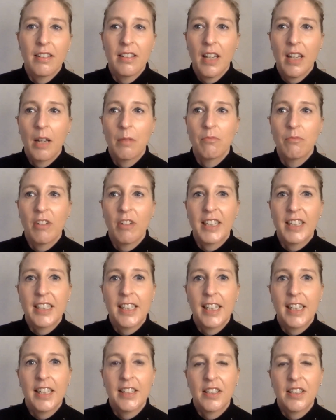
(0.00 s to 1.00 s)
I'm ready
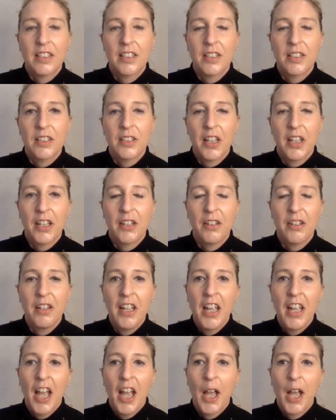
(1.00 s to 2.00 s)
to listen. So
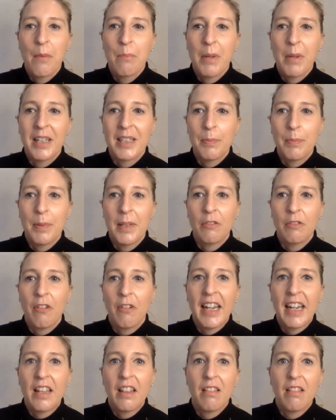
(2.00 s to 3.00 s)
but it's been
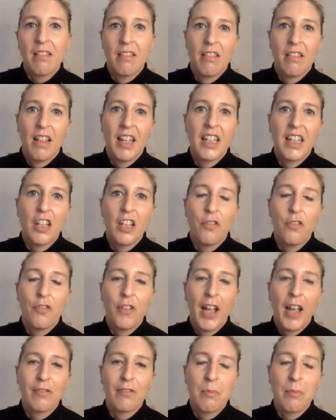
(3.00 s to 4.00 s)
great. Thank you
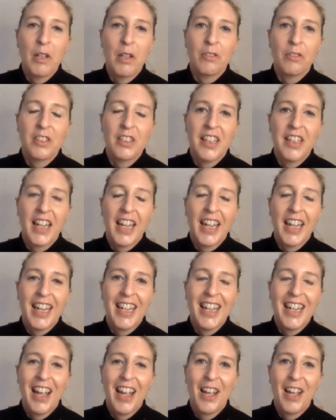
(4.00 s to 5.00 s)
for having me on
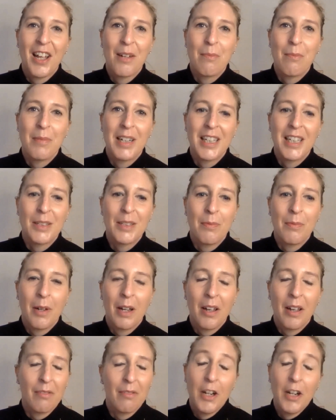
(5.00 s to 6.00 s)
today, and it's
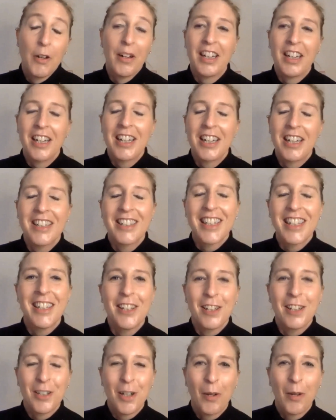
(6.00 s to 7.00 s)
you know, I could
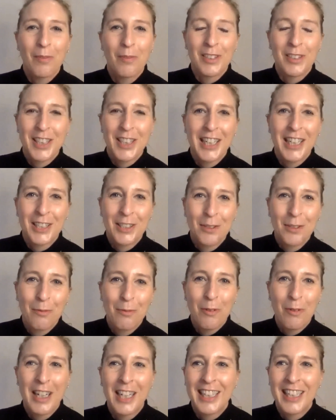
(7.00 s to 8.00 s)
continue this
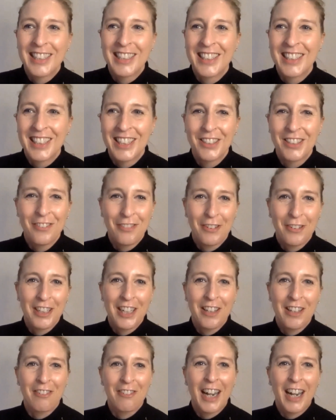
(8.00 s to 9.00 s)
conversation well into for
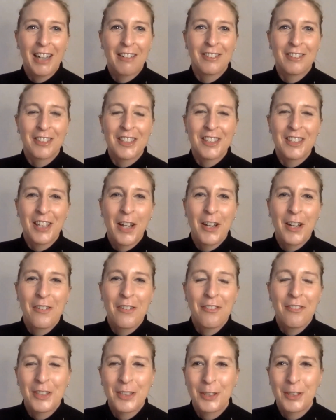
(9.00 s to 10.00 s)
another hour or so
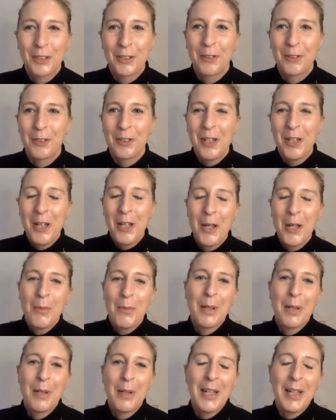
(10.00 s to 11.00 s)
for sure,
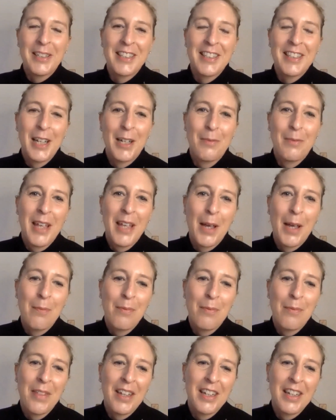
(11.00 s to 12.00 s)
but
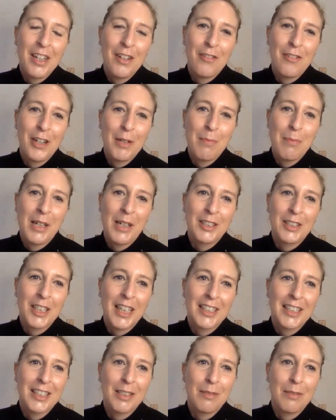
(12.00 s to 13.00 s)
yeah, thank you very
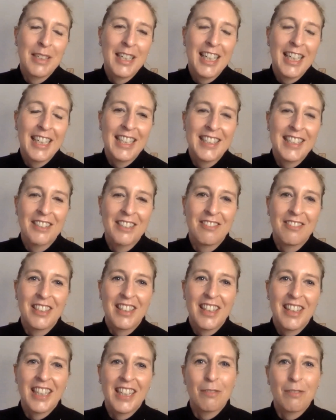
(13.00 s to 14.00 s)
much, Adam and Lisa,
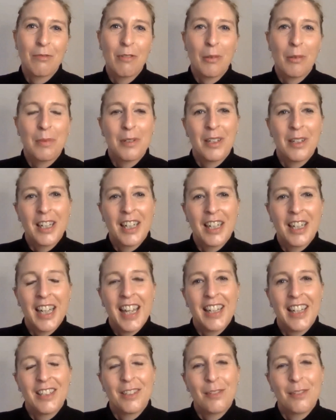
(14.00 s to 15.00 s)
and thanks Rob
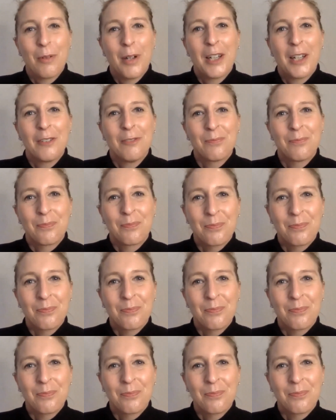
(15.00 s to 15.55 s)
again as well.